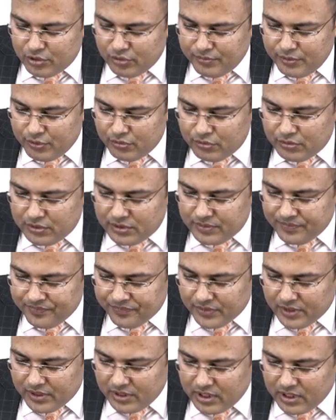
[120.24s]
lobules?
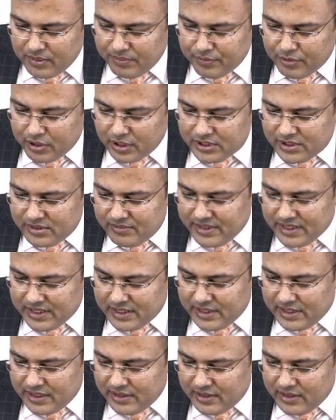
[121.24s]

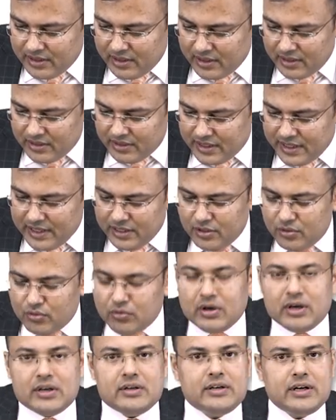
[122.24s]
Approximately 10 to
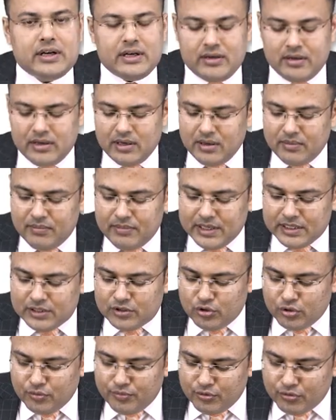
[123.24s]
100
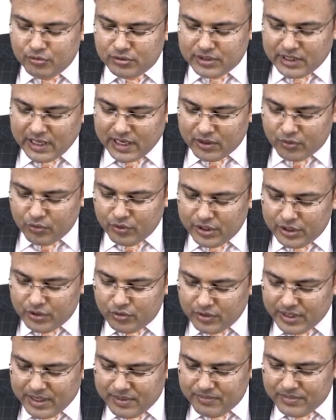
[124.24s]
breast lobules are going
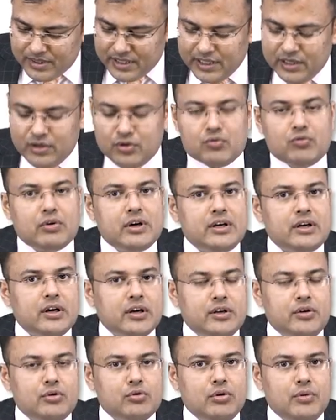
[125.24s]
to empty into one
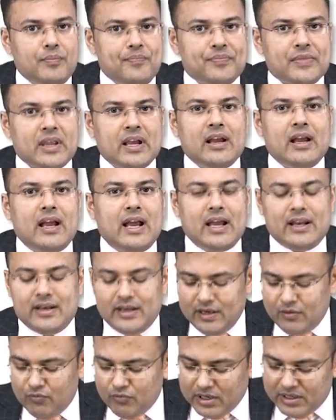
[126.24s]
ductule. And
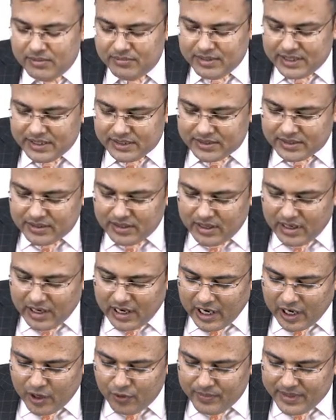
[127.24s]
in one breast,
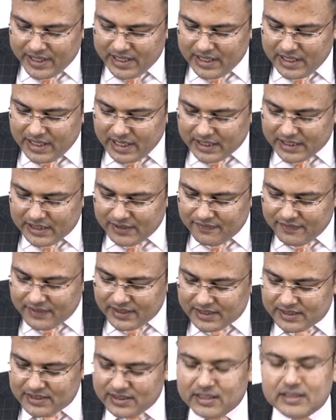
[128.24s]
how many
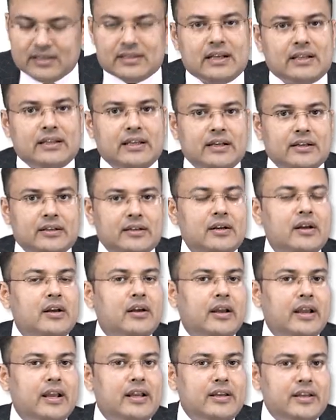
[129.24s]
lactiferous ducts are there?
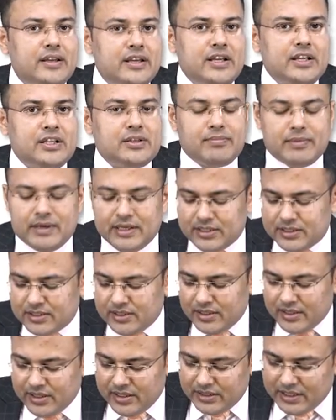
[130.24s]
In each breast,
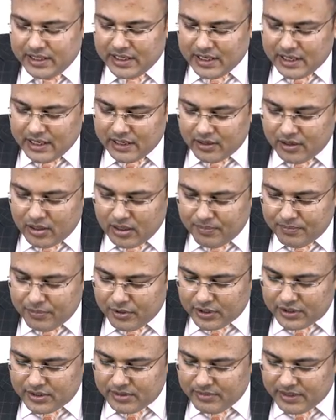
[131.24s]
there are
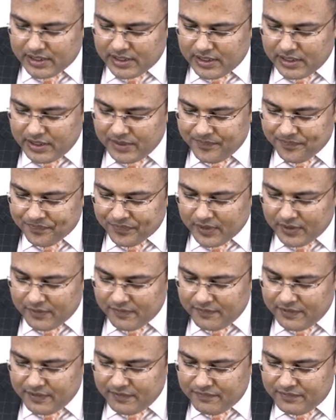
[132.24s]
approximately
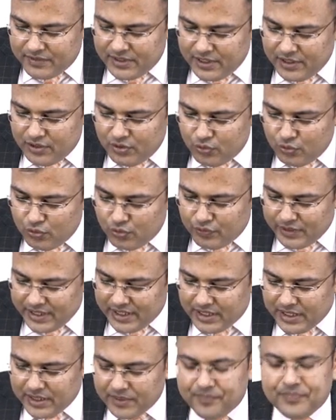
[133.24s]
15 to
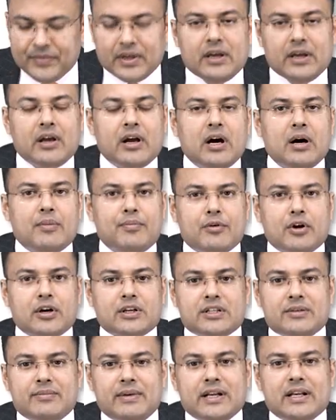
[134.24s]
20.
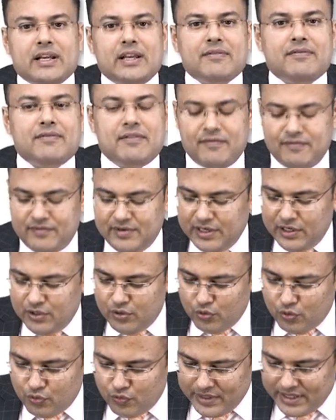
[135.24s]
Approximately 15
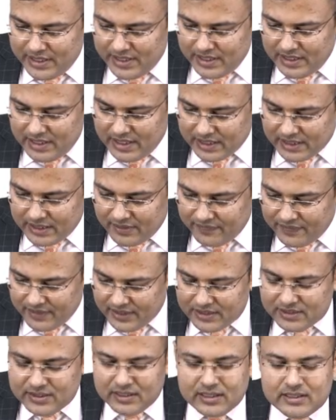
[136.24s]
to 20
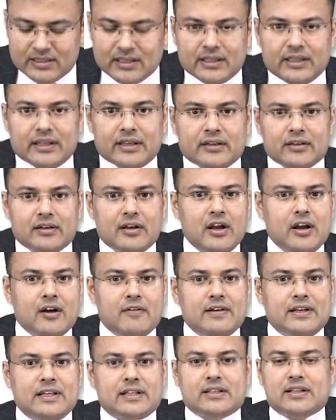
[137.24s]
lactiferous ducts are there.
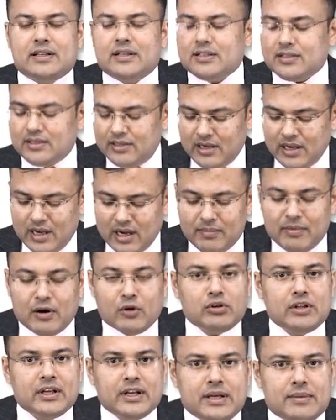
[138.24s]
We discussed
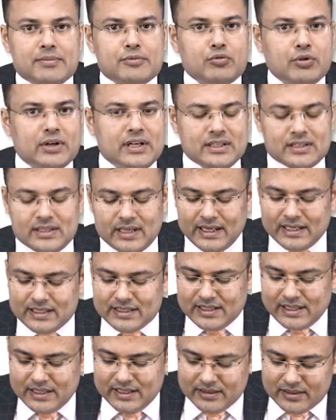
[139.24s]
about the ribs, what is the
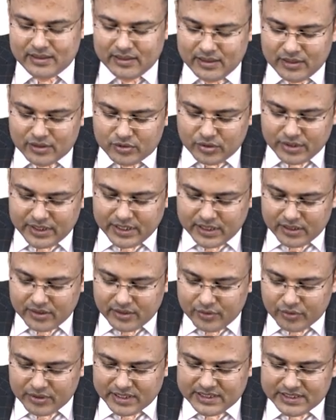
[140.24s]
extent. So here
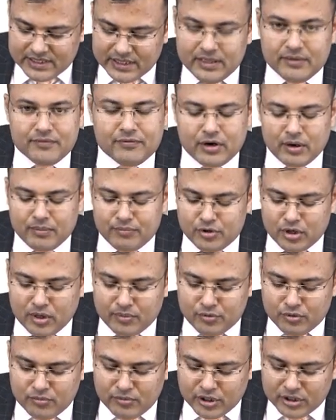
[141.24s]
you can see from
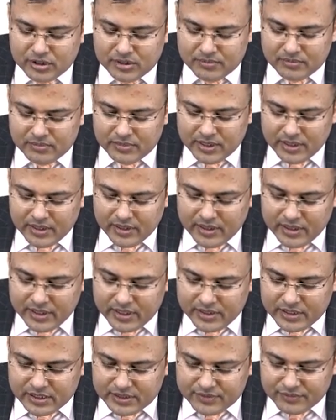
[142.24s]
top to bottom,
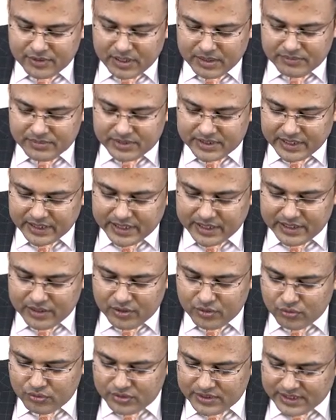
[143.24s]
it is from
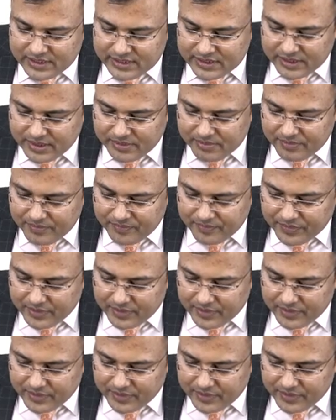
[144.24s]
second to sixth rib.